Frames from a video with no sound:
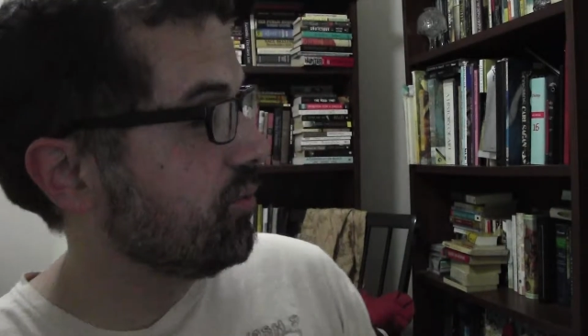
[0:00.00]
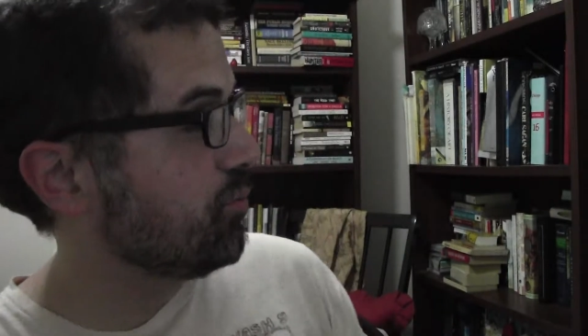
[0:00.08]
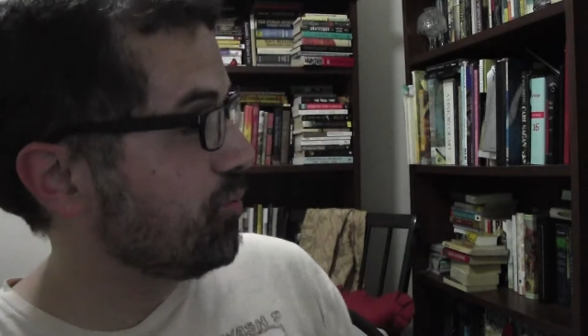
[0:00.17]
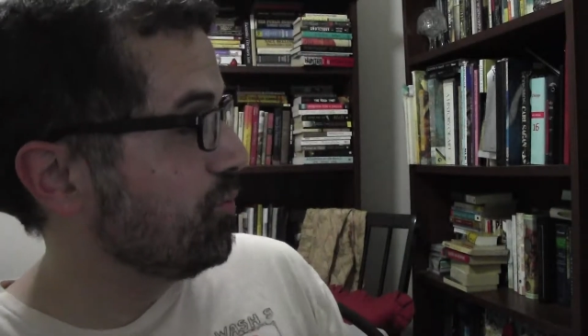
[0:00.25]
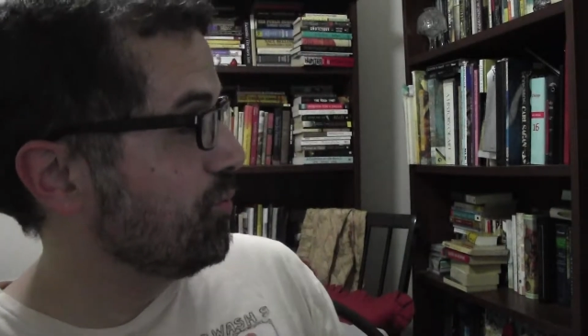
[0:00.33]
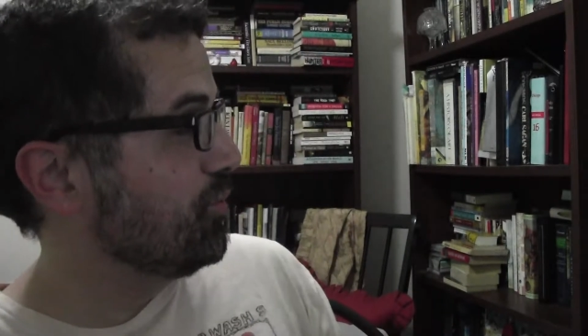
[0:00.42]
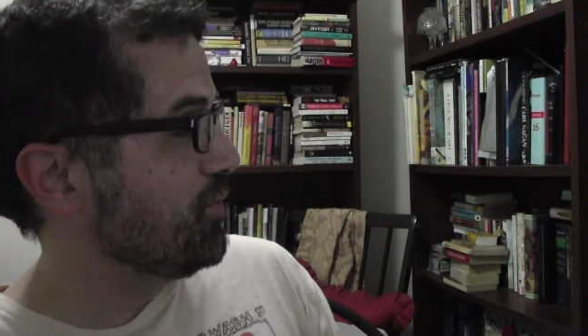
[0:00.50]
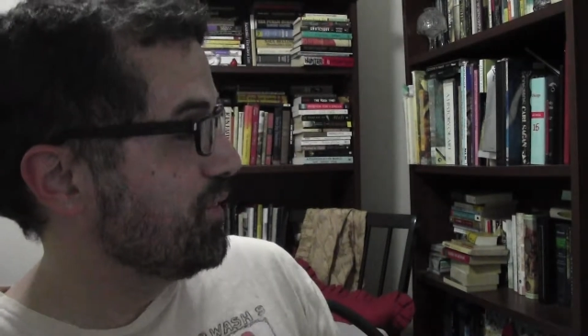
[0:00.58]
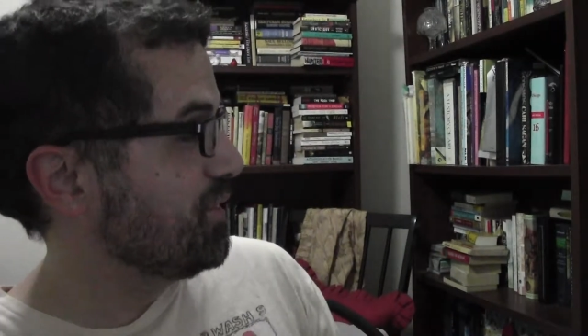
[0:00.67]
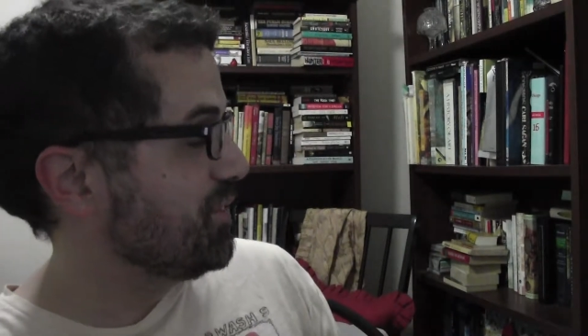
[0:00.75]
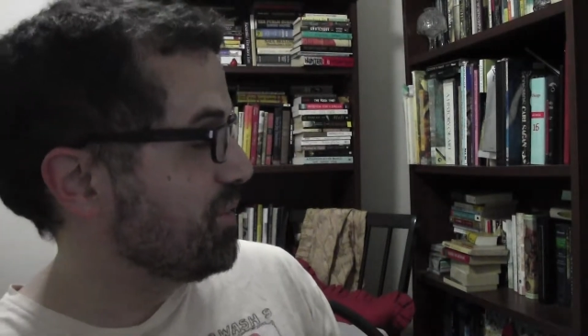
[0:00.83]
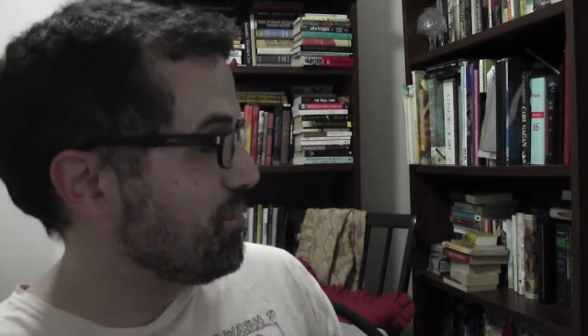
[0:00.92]
rule
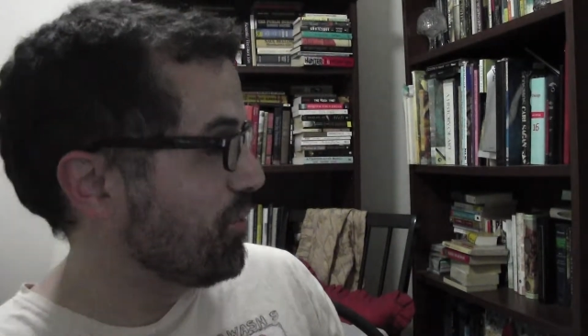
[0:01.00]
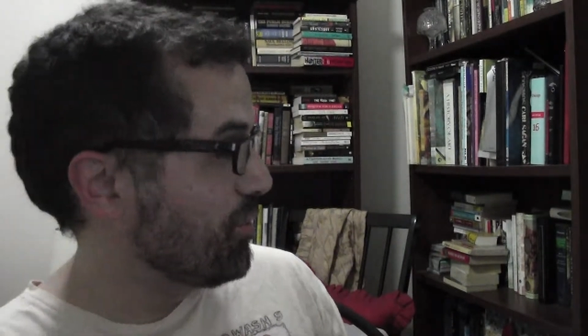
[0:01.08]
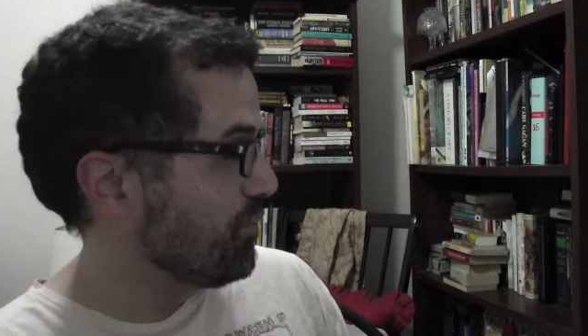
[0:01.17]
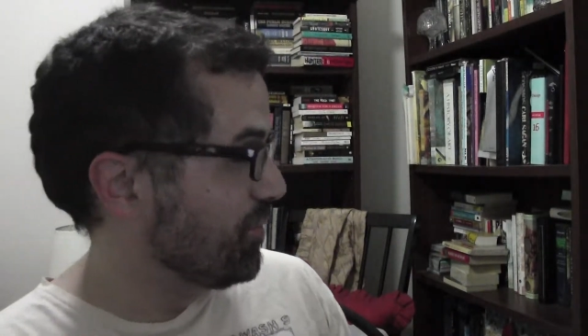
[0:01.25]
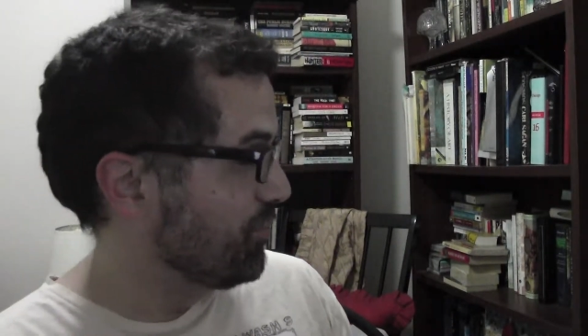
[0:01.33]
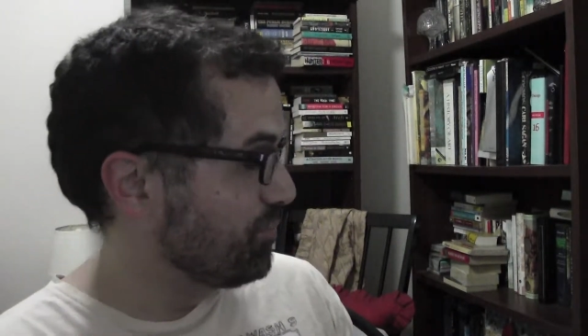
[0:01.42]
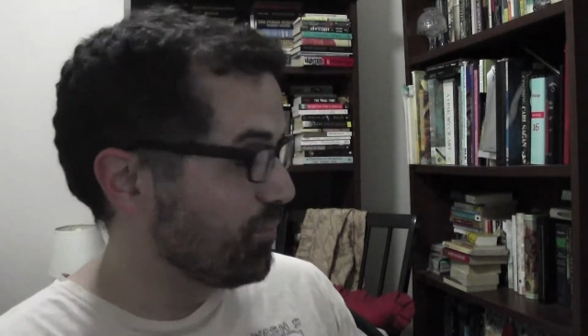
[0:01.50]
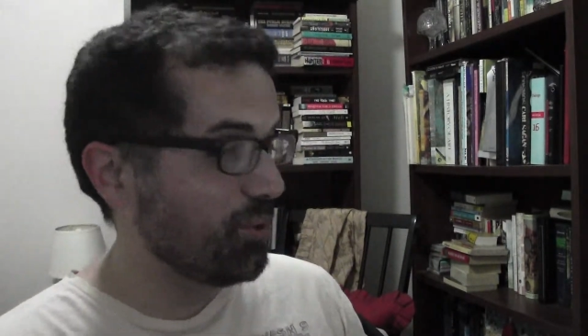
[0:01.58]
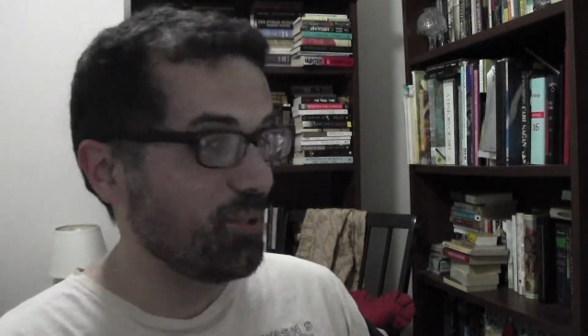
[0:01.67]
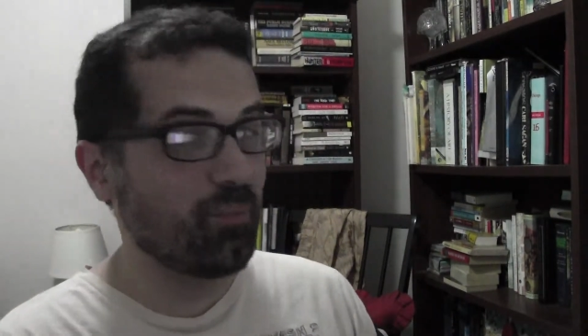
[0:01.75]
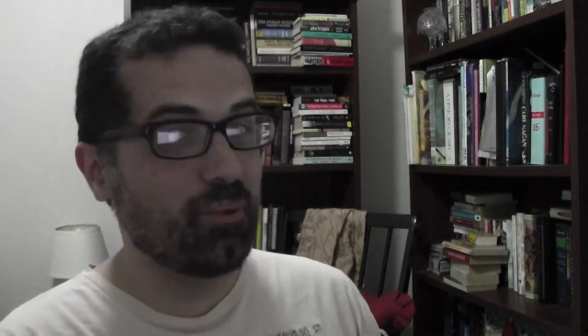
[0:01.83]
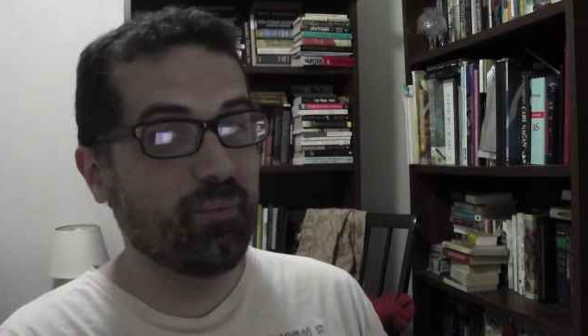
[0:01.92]
system or
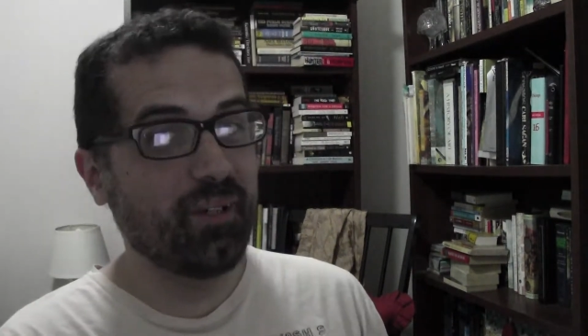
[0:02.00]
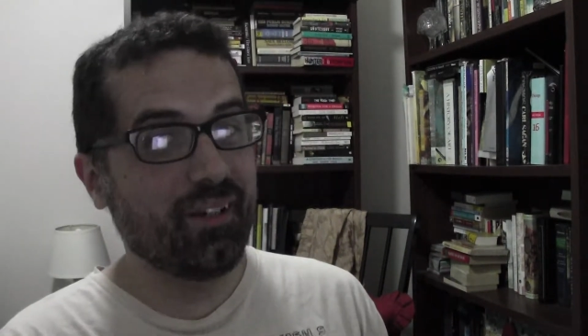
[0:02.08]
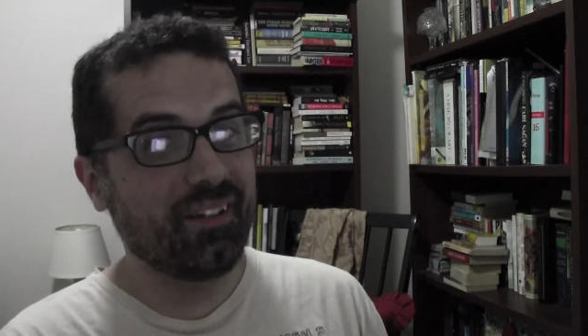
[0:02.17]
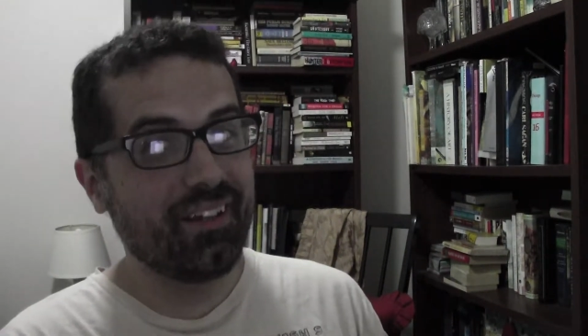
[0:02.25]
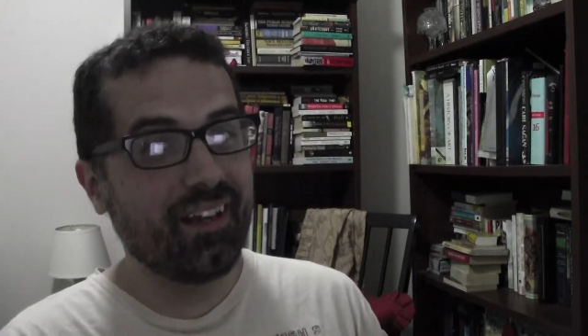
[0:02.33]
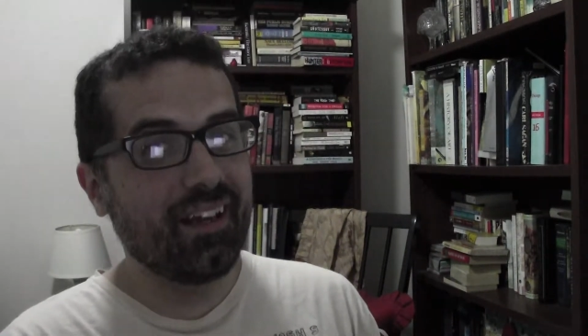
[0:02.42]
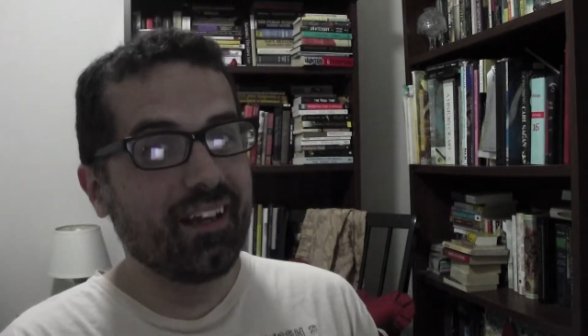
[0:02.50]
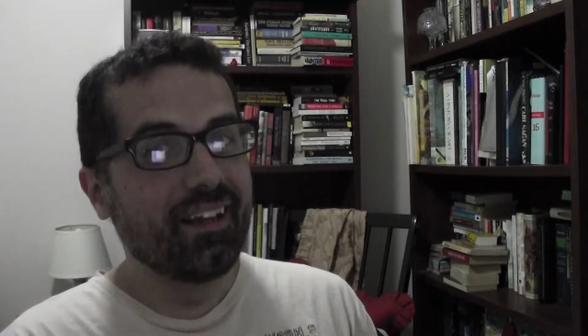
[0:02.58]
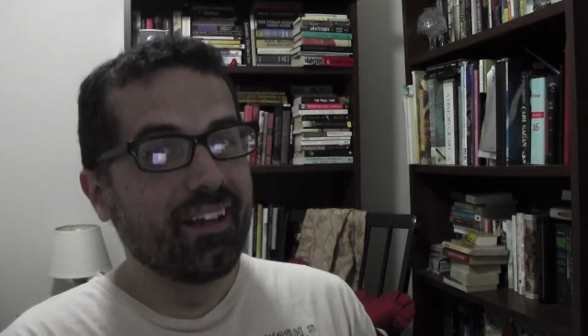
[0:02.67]
principle beyond that.